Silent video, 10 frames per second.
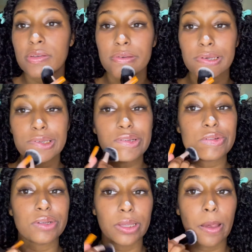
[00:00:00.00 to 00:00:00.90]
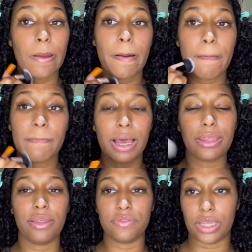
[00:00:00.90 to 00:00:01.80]
This is really good. I
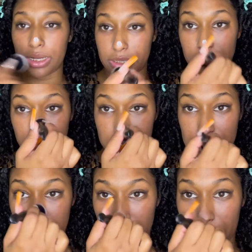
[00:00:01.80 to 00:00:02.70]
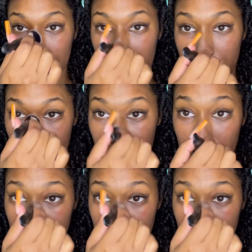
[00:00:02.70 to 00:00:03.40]
love the idea of this little applicator though.